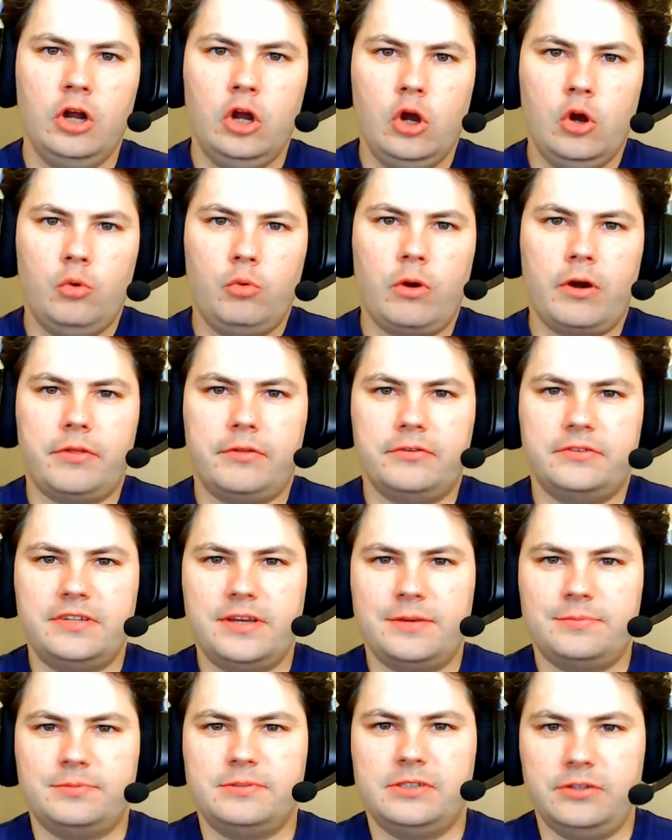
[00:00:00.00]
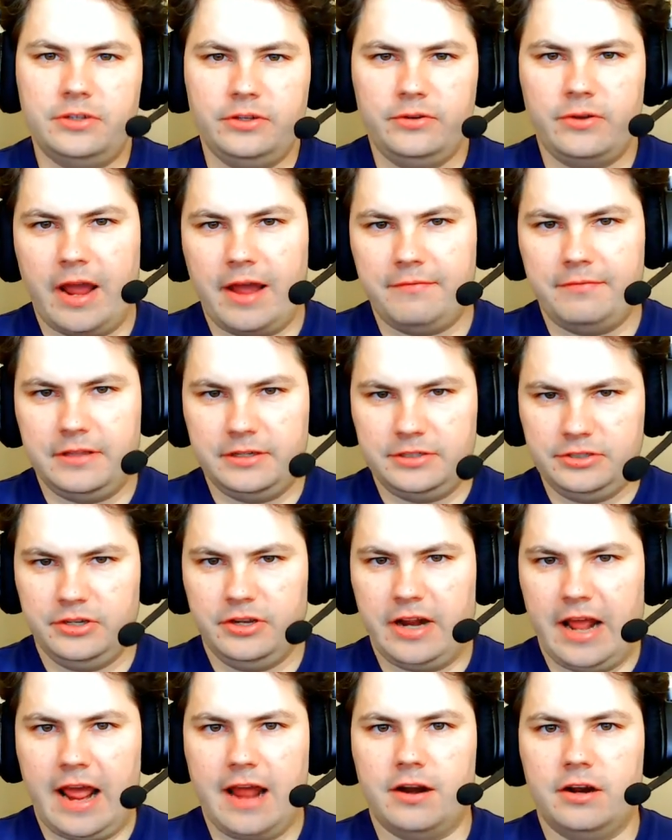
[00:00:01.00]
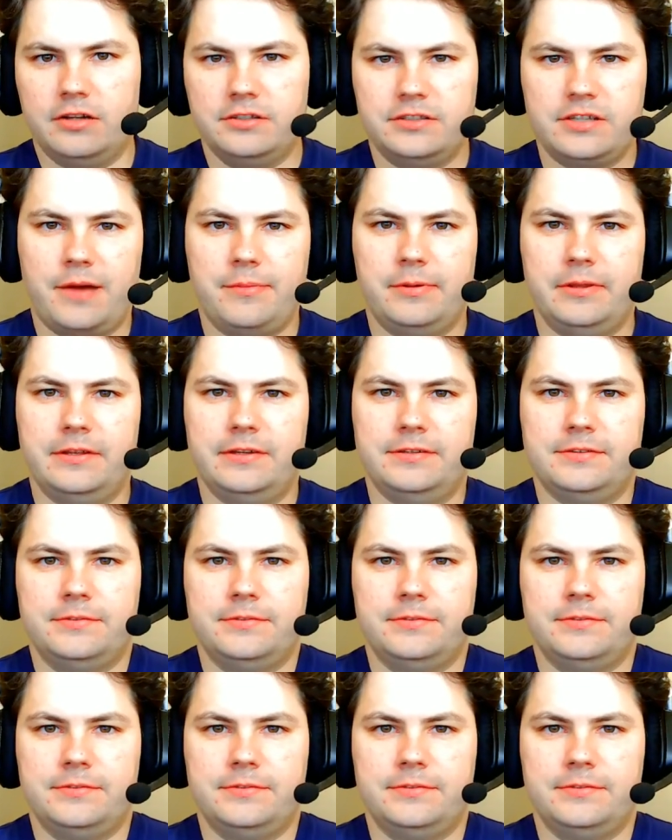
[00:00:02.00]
what other tips do you have that you could add on top of this.